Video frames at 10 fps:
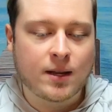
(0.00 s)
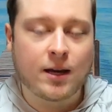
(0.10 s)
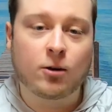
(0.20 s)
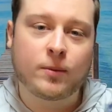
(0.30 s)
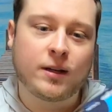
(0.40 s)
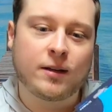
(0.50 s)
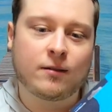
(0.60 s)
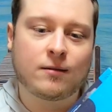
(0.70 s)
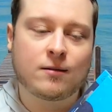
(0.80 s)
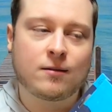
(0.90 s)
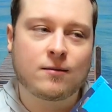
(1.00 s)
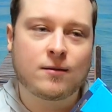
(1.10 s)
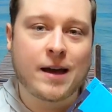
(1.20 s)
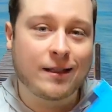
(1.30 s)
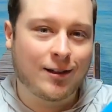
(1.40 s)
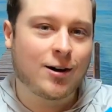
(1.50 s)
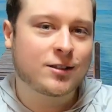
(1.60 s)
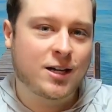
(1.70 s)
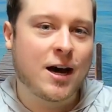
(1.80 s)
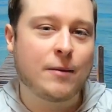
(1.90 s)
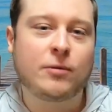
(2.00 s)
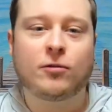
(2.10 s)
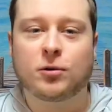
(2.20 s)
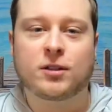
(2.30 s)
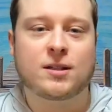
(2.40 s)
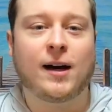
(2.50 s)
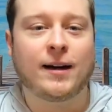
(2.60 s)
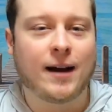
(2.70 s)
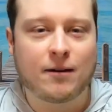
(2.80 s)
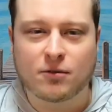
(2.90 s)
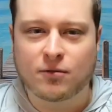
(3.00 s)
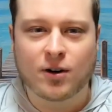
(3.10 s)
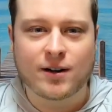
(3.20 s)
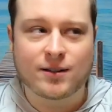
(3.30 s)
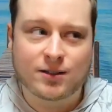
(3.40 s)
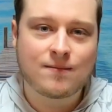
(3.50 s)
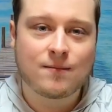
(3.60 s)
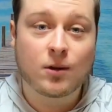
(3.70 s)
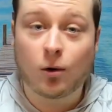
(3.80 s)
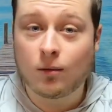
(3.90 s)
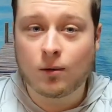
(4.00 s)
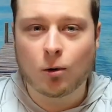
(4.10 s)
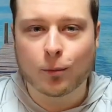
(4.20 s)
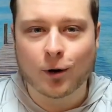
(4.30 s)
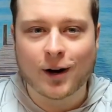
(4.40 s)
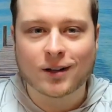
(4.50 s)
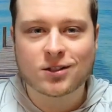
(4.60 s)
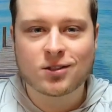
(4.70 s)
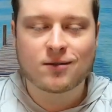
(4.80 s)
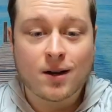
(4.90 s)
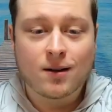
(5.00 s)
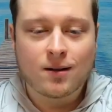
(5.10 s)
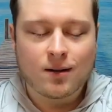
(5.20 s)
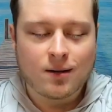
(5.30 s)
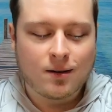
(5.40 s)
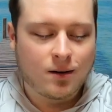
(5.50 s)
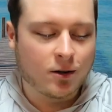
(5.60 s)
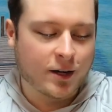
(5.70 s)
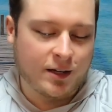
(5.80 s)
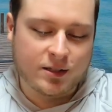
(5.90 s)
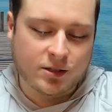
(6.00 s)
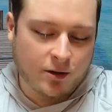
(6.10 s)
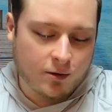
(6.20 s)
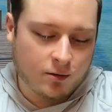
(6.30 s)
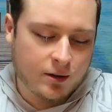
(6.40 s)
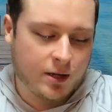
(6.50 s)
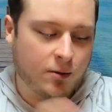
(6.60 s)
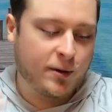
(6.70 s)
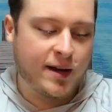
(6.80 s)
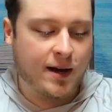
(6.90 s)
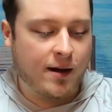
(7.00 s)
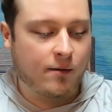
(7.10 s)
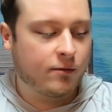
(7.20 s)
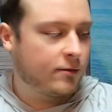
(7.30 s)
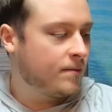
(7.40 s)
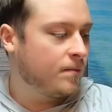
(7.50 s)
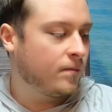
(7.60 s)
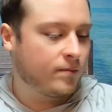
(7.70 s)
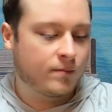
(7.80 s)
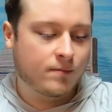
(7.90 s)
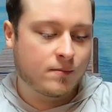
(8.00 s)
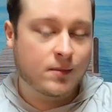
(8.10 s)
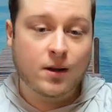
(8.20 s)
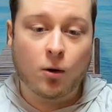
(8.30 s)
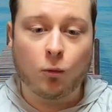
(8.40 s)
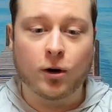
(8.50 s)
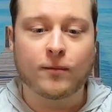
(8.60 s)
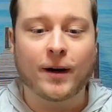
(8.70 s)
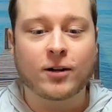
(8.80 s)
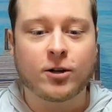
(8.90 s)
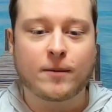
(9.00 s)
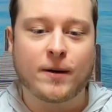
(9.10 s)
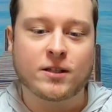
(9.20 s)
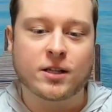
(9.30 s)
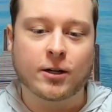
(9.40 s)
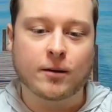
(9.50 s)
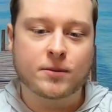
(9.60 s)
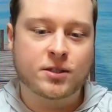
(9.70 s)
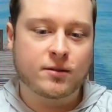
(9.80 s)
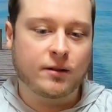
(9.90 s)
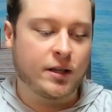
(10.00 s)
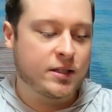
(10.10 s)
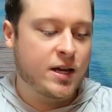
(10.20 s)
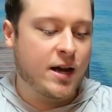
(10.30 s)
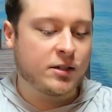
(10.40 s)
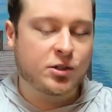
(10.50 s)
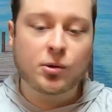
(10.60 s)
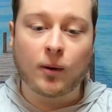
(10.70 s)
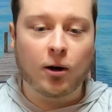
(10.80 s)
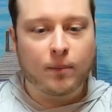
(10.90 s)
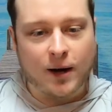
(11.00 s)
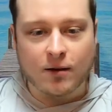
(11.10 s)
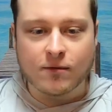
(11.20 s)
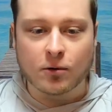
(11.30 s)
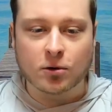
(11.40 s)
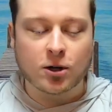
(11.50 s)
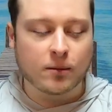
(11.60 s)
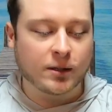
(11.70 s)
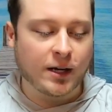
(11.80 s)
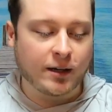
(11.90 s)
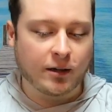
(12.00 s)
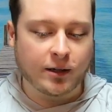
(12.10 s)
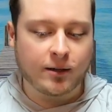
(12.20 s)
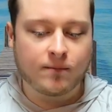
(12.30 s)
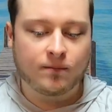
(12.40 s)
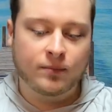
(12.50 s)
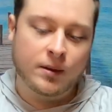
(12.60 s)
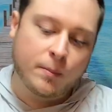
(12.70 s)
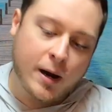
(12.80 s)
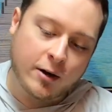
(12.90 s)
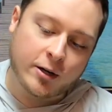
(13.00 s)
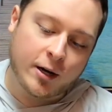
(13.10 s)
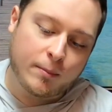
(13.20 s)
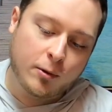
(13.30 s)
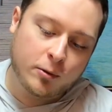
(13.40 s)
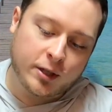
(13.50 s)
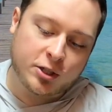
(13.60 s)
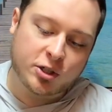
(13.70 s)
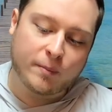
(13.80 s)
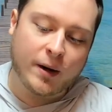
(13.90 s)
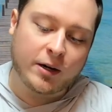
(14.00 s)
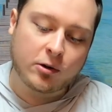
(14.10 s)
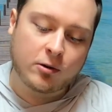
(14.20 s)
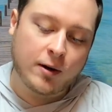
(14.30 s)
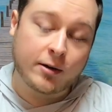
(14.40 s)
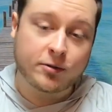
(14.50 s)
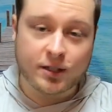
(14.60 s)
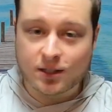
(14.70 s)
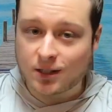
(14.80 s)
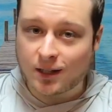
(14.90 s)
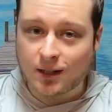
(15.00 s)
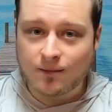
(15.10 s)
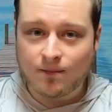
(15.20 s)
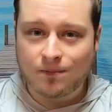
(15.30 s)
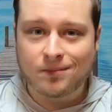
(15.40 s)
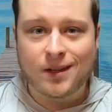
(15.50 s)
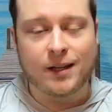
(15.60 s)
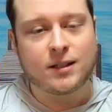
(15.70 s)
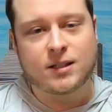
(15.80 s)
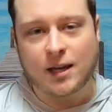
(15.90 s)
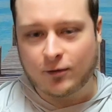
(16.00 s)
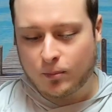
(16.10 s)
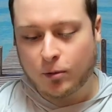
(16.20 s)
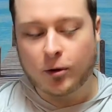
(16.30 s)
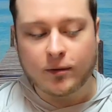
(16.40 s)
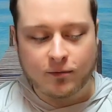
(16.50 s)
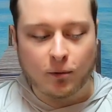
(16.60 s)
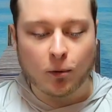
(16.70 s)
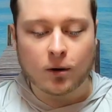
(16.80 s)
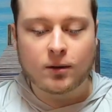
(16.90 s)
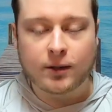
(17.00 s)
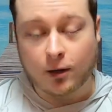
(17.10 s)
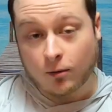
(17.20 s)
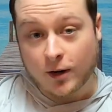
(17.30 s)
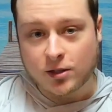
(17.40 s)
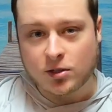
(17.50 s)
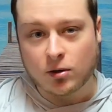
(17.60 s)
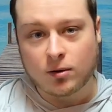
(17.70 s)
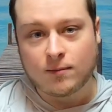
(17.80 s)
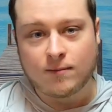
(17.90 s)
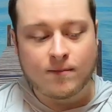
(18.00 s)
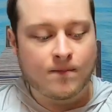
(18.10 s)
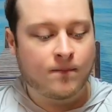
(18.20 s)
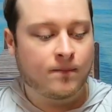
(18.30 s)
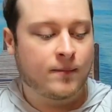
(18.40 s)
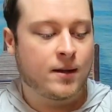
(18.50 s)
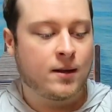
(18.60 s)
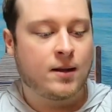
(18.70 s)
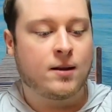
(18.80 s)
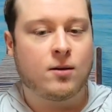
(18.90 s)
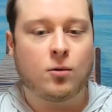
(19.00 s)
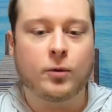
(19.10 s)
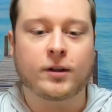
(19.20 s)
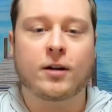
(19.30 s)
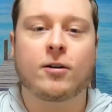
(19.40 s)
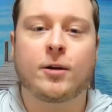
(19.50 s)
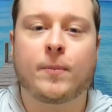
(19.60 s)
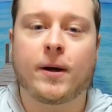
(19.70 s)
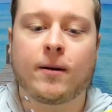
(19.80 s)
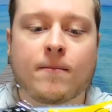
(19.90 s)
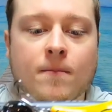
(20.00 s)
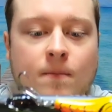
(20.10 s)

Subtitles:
It'll be a long time before this line ever frays or breaks. Okay, so here we have one of my crankbait setups. This has 12-pound fluorocarbon line on it, paired up with a Shimano Corrado DC in 7.4 gear ratio with a crankbait.